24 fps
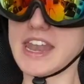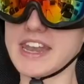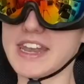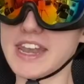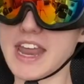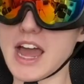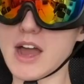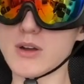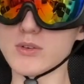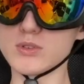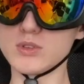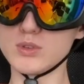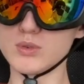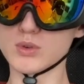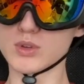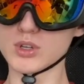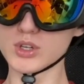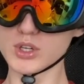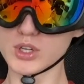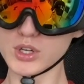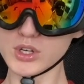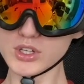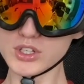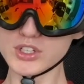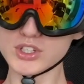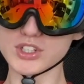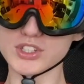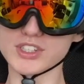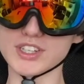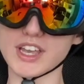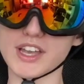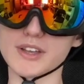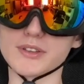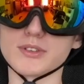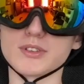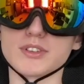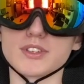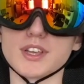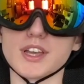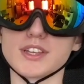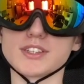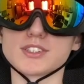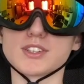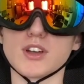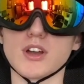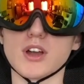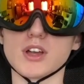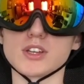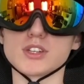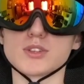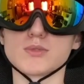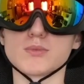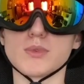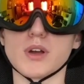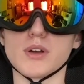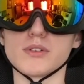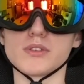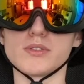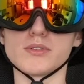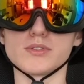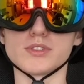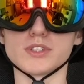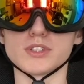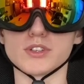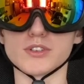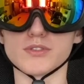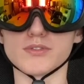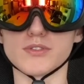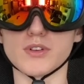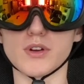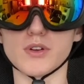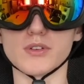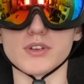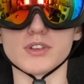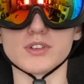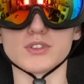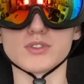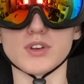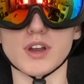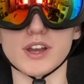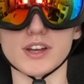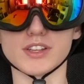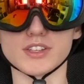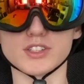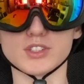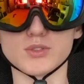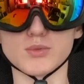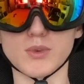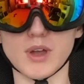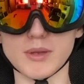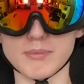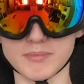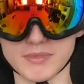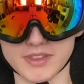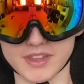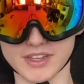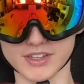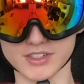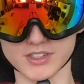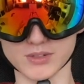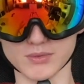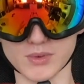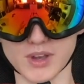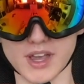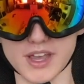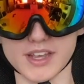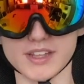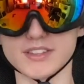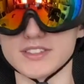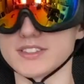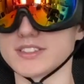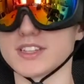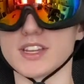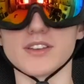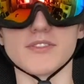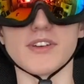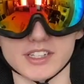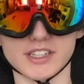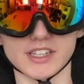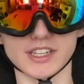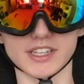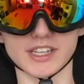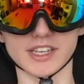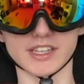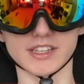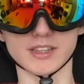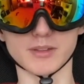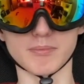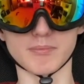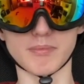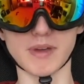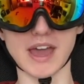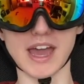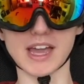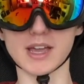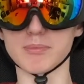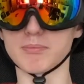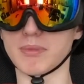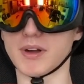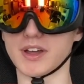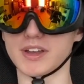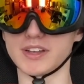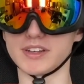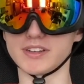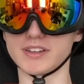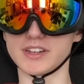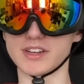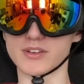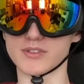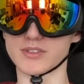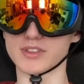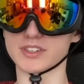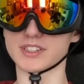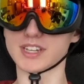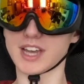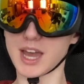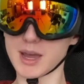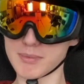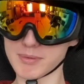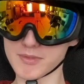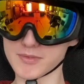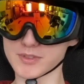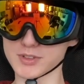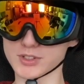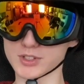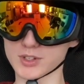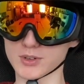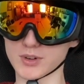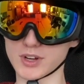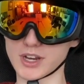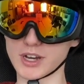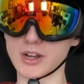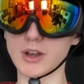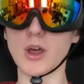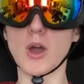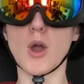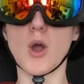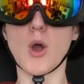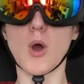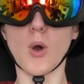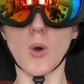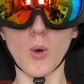Now, you could just exercise caution while using your phone and try to swipe things away instead of clicking the back button near the top of the screen,